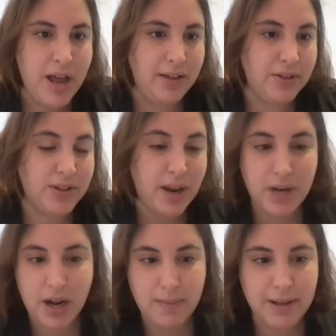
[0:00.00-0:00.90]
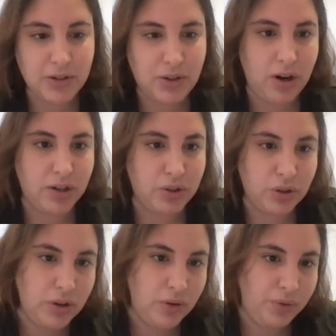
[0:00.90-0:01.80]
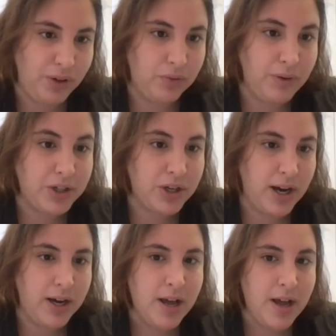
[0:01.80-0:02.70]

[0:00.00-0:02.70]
And the same dynamics are true for Russia.